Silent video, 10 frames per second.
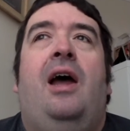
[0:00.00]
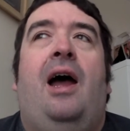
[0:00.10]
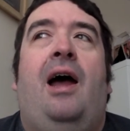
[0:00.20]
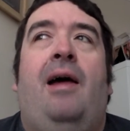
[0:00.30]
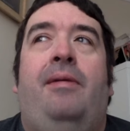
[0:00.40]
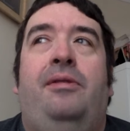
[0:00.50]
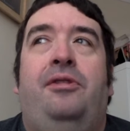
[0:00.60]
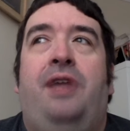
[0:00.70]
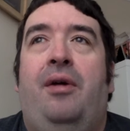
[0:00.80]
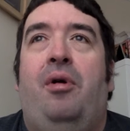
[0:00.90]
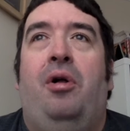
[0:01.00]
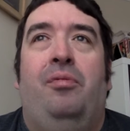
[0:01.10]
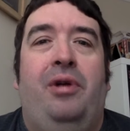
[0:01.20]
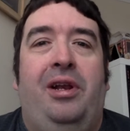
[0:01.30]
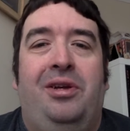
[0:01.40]
And they're all
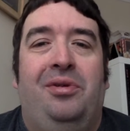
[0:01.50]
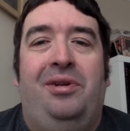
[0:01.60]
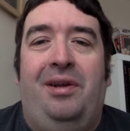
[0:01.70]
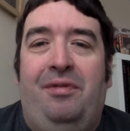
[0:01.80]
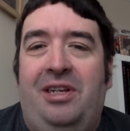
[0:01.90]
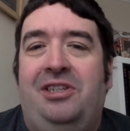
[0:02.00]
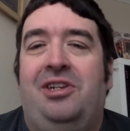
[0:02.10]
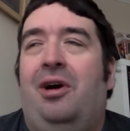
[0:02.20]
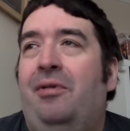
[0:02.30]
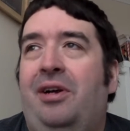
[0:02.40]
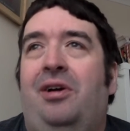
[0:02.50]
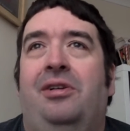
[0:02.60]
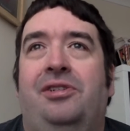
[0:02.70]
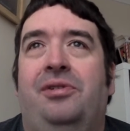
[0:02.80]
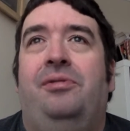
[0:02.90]
really good and they fit your story and
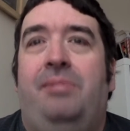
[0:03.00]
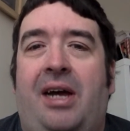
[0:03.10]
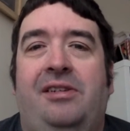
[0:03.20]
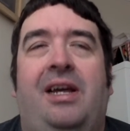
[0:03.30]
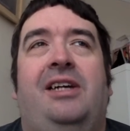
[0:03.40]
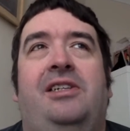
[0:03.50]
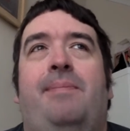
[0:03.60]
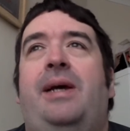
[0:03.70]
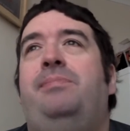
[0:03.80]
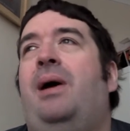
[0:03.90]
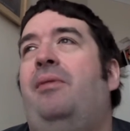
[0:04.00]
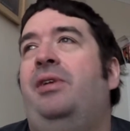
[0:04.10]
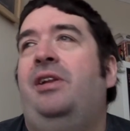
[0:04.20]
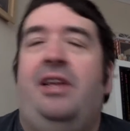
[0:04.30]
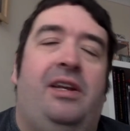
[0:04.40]
all is good. That is the best part.
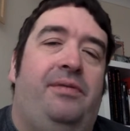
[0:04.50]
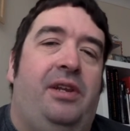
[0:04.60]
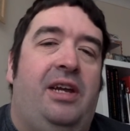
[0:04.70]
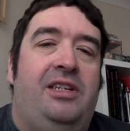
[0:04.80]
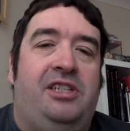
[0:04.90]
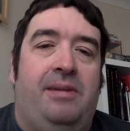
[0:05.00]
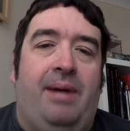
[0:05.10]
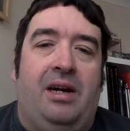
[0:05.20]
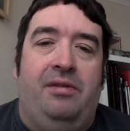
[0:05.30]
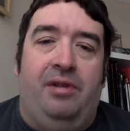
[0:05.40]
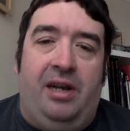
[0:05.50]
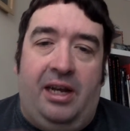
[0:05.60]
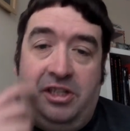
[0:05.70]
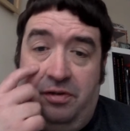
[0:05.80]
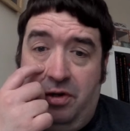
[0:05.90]
When at the end of the day you sit back and
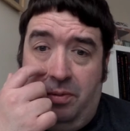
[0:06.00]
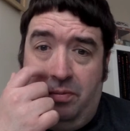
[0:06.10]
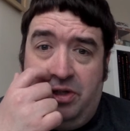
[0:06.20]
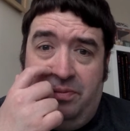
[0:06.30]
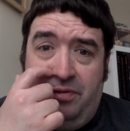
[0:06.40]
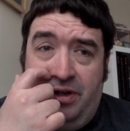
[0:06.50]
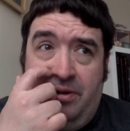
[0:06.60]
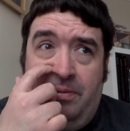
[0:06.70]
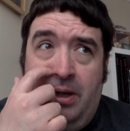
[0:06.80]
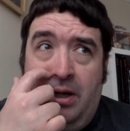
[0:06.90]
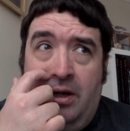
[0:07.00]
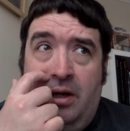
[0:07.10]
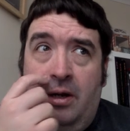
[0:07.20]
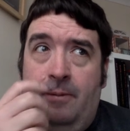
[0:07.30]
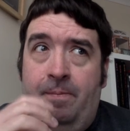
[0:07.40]
realise you've come up with something
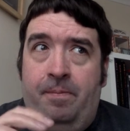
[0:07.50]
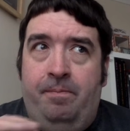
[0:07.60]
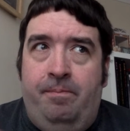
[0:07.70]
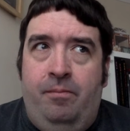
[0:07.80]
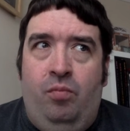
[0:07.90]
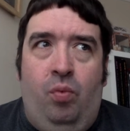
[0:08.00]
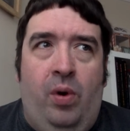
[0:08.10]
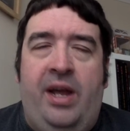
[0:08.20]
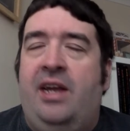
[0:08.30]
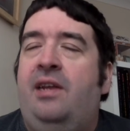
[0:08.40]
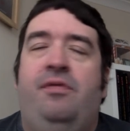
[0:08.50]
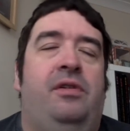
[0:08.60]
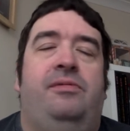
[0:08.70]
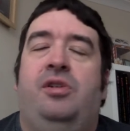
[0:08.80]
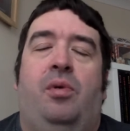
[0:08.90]
way
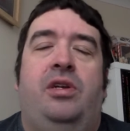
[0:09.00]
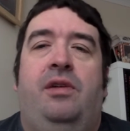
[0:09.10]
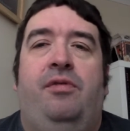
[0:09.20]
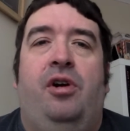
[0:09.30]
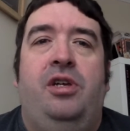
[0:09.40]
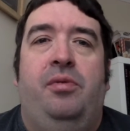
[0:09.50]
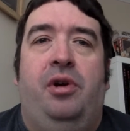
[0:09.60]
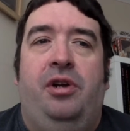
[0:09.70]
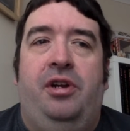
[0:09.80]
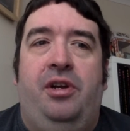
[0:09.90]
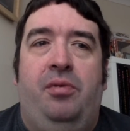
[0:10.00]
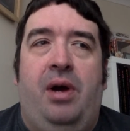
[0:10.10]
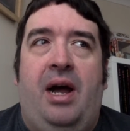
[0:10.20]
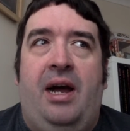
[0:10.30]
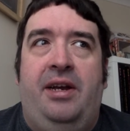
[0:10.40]
different to what you thought you were going to do,
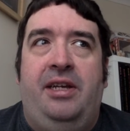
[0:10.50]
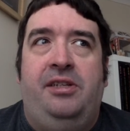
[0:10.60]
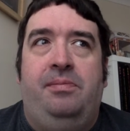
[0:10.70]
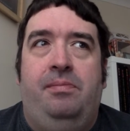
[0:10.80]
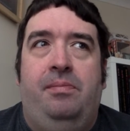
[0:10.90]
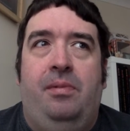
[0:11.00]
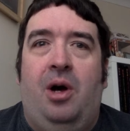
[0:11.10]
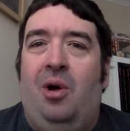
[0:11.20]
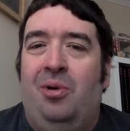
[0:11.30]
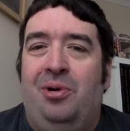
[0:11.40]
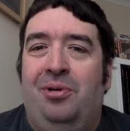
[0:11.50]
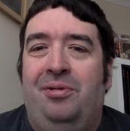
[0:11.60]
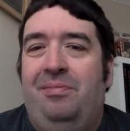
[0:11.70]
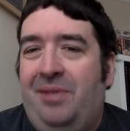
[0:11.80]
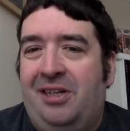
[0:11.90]
and it's all good.
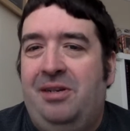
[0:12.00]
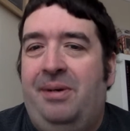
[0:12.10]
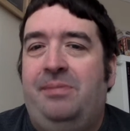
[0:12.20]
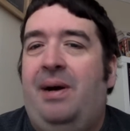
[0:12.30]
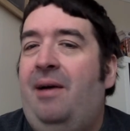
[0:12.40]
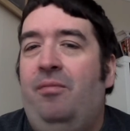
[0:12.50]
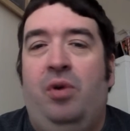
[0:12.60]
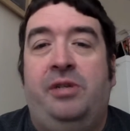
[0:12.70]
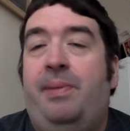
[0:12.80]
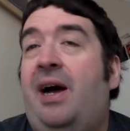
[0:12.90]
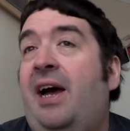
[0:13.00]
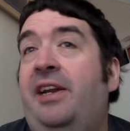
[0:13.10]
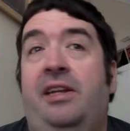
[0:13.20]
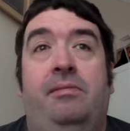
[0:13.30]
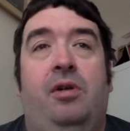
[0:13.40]
That's the best part. Worst part,
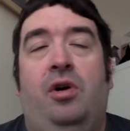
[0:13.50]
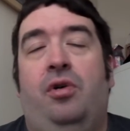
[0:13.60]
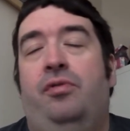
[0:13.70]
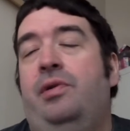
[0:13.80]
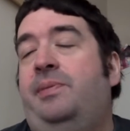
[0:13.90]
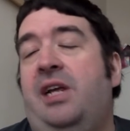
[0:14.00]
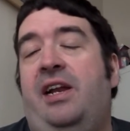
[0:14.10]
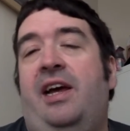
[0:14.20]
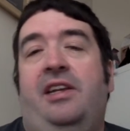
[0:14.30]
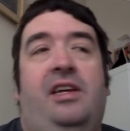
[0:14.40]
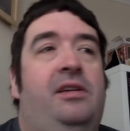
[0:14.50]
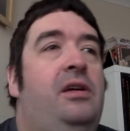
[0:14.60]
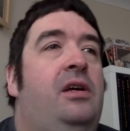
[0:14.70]
editing. 100% editing.